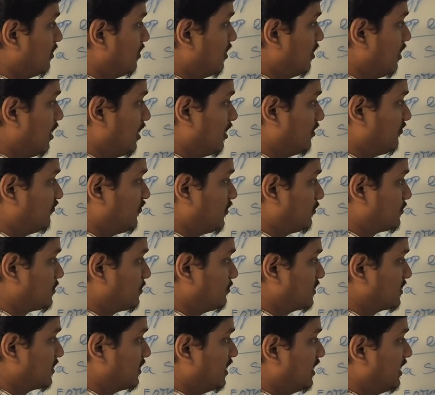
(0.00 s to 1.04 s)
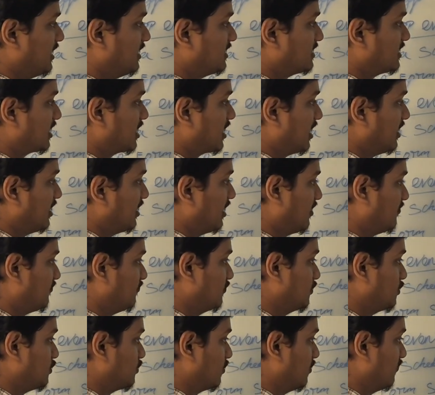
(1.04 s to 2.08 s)
On form submission, it is a kind of
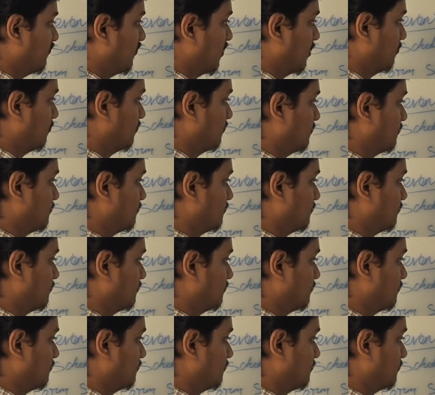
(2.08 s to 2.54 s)
virtual form.